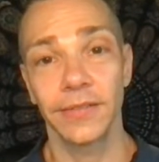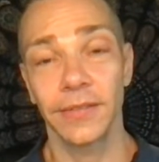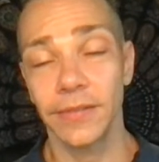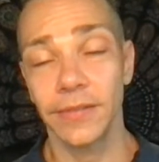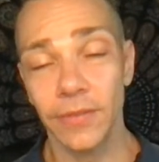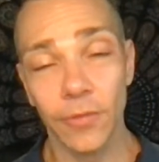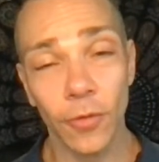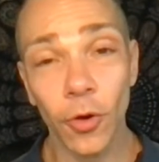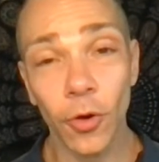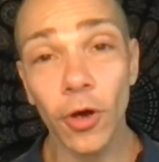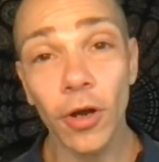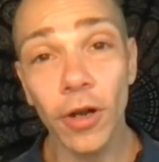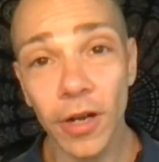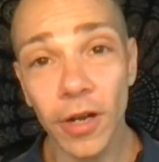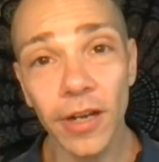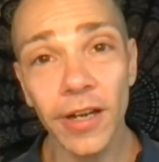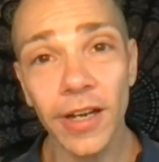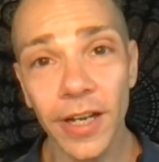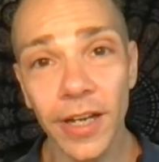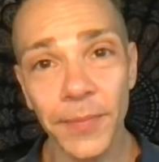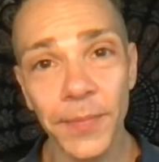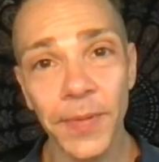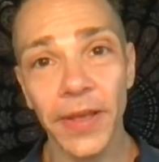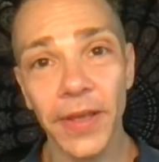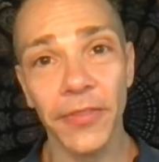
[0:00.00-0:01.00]
Or it
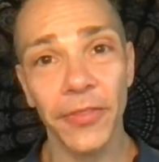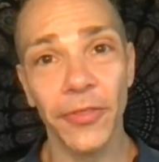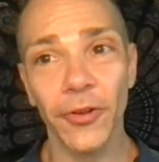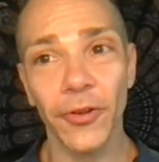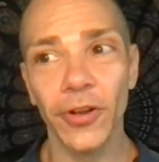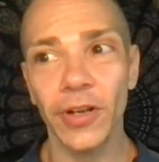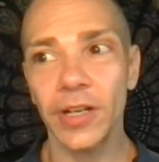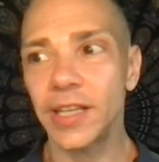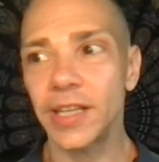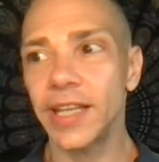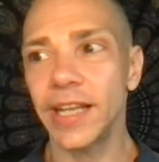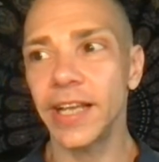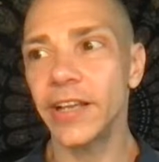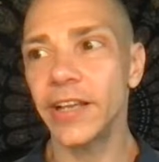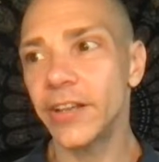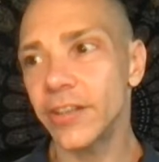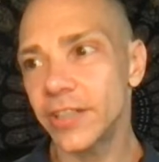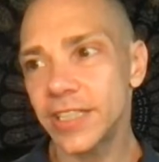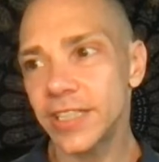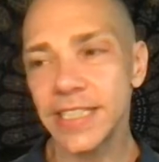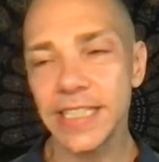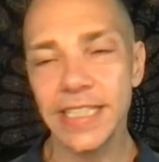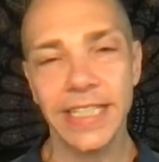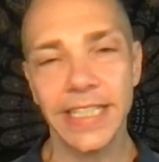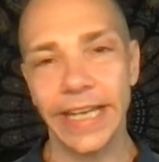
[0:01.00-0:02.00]
could be a third thing. You're
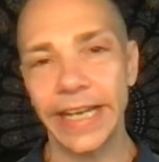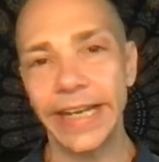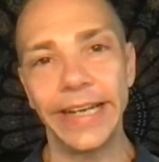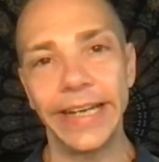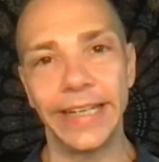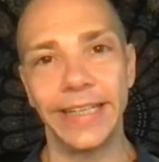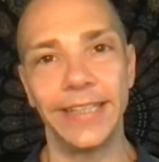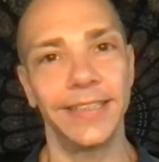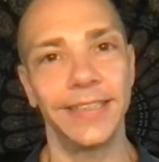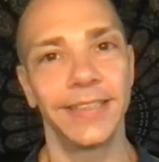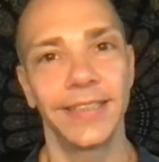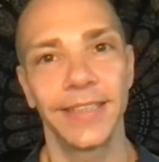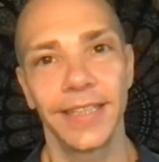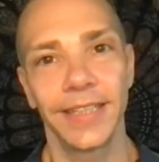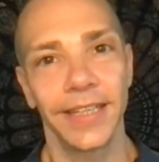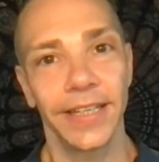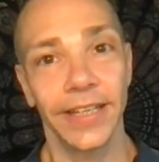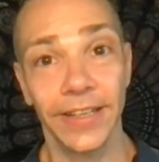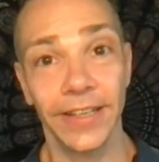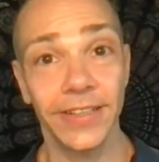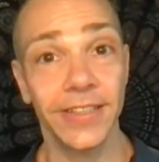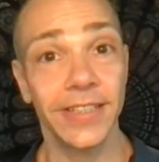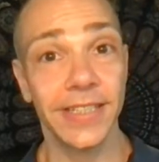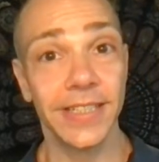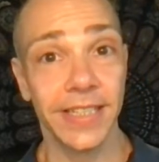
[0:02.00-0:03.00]
just good. You're
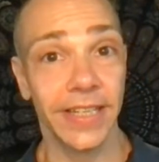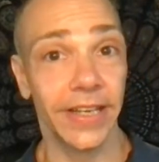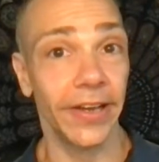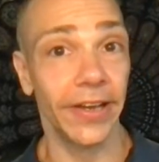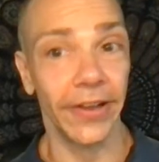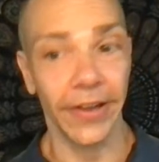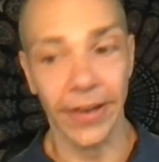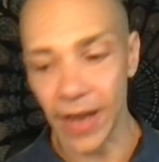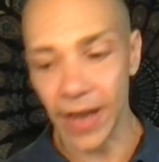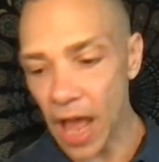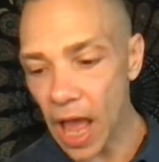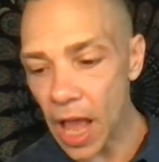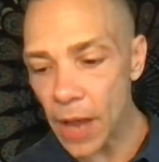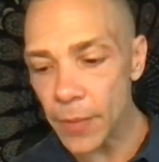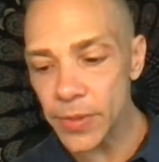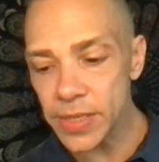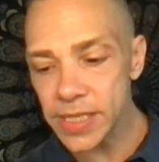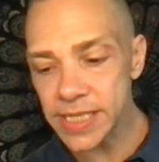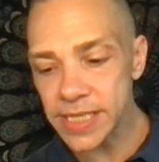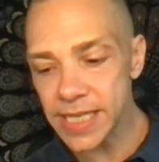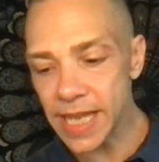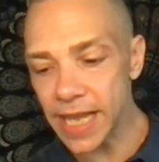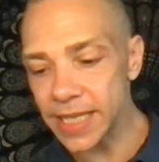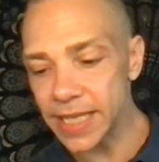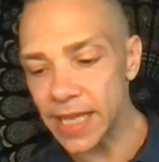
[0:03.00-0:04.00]
just good. I would
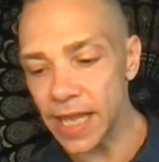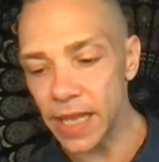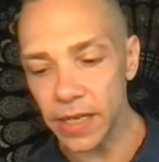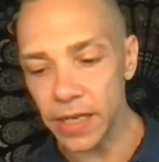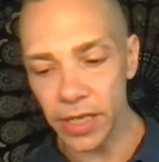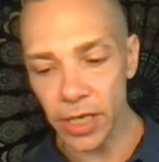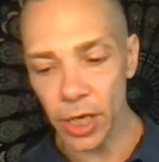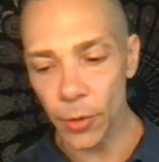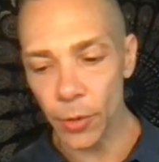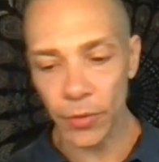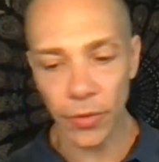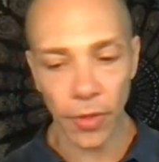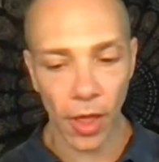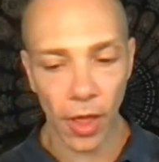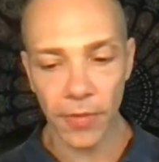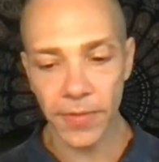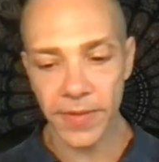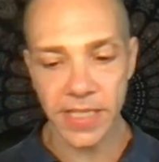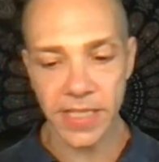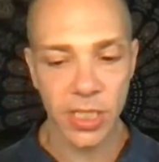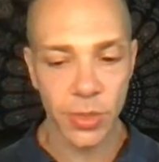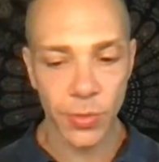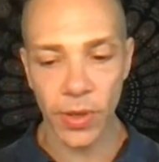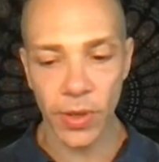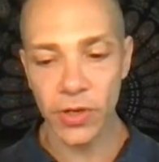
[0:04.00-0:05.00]
say that, with all these
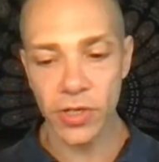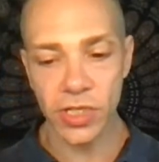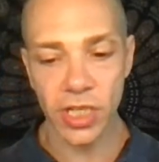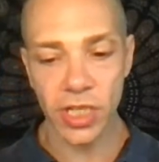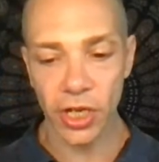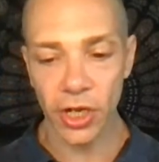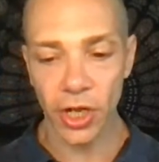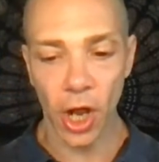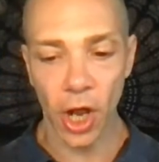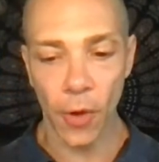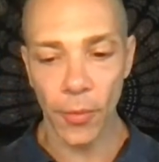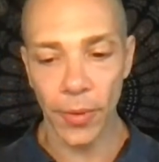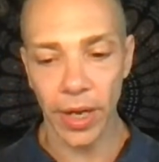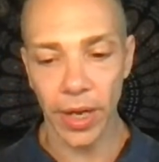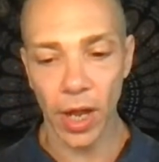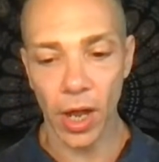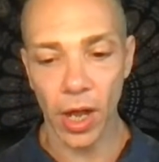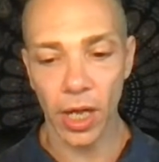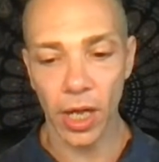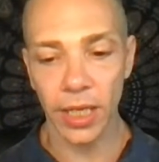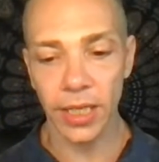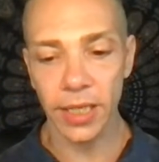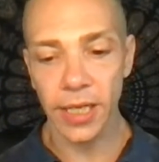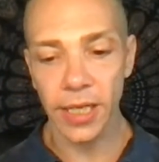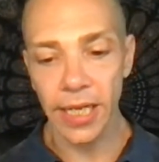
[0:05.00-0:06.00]
squares that are going
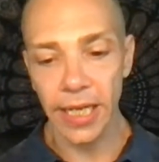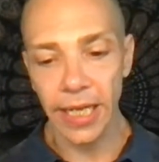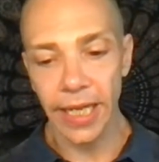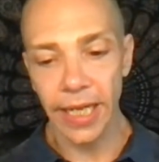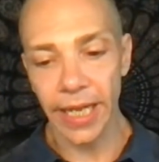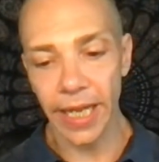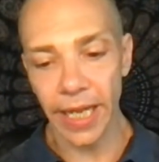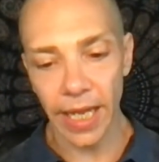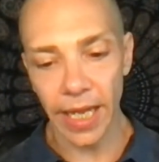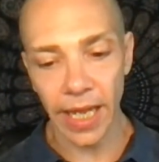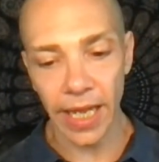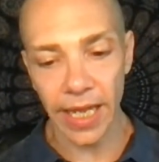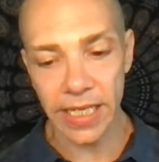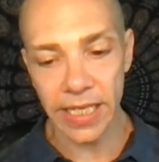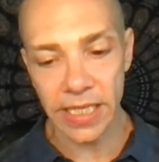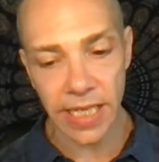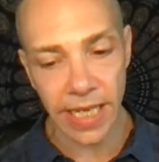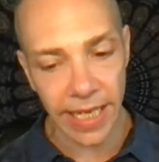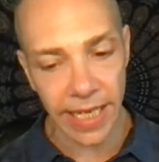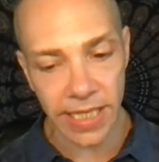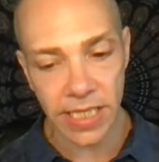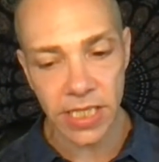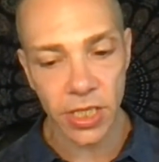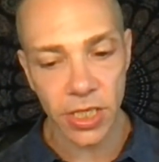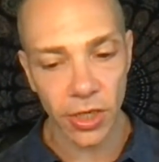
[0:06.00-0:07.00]
on, it
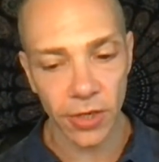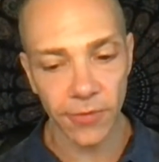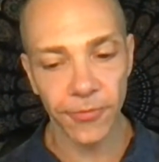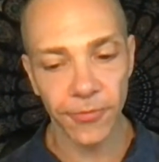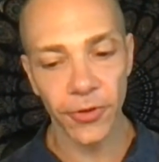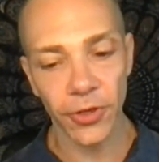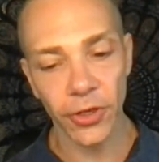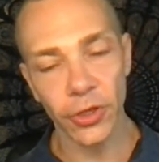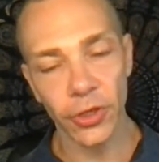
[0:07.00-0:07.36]
is good for you